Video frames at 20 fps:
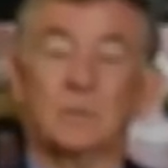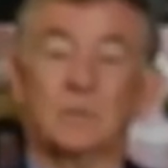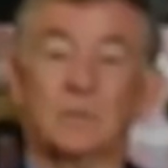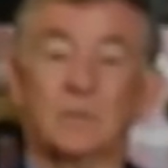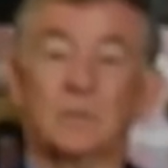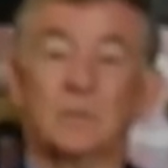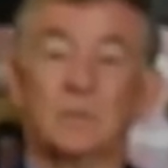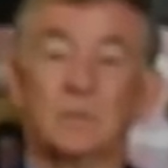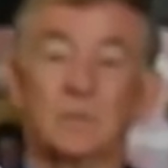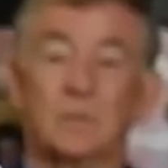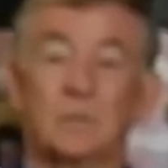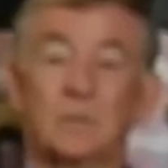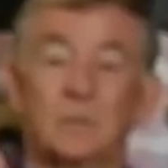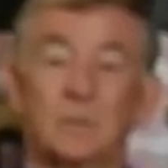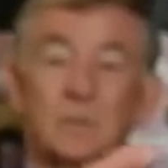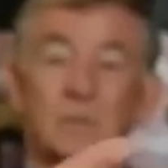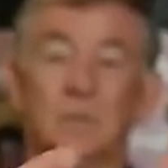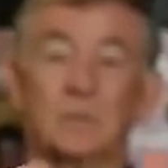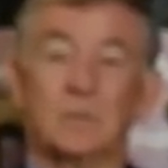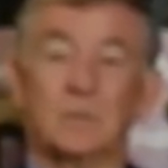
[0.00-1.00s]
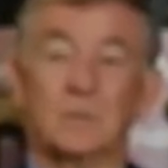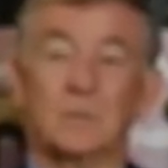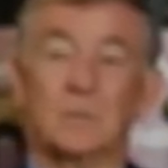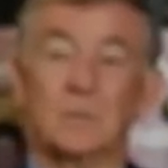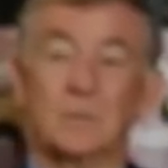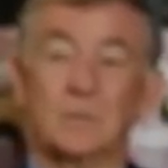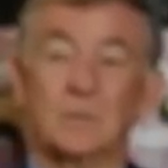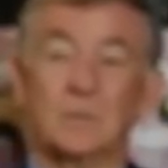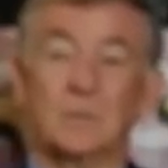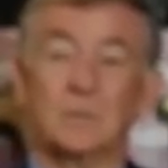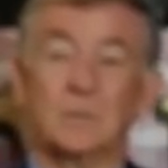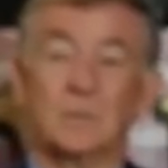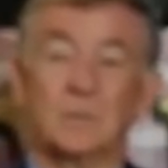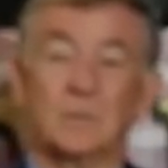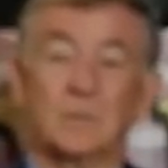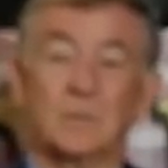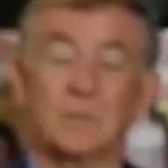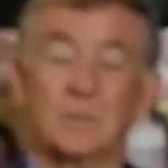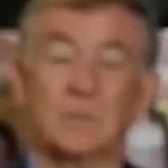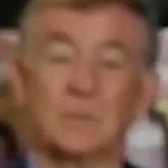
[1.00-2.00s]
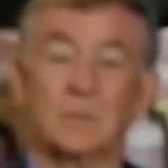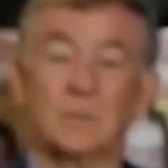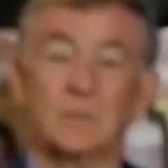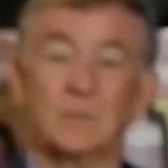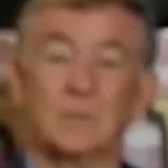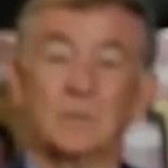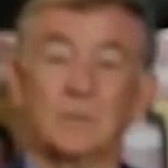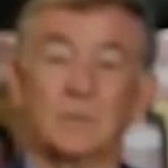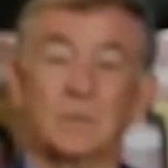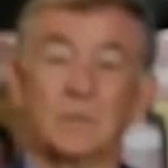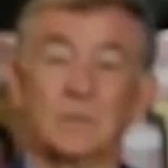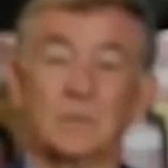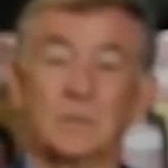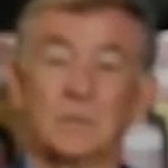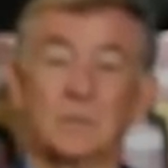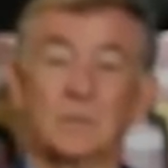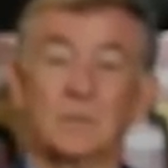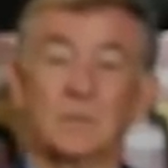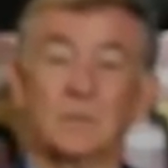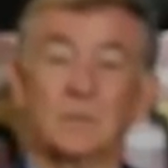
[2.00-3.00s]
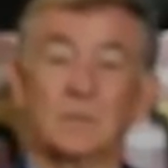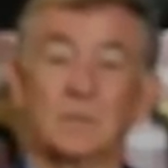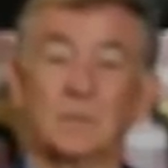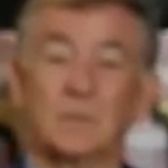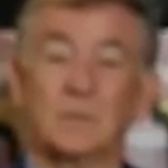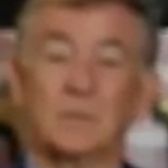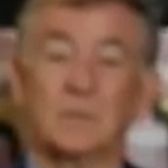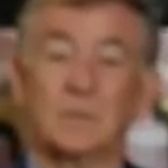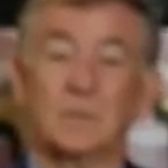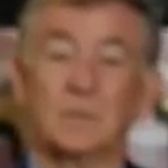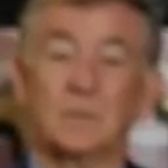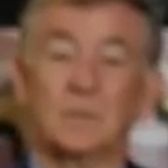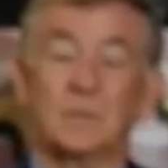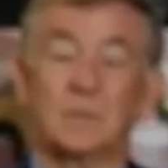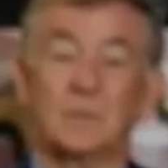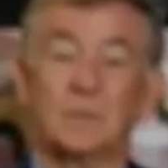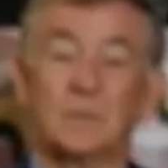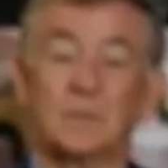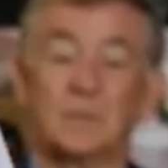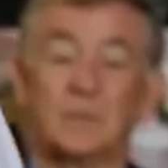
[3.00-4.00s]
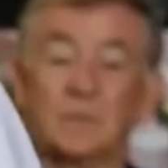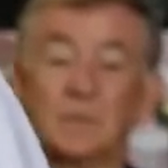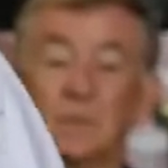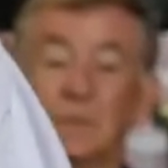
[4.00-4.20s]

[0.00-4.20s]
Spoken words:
(silent)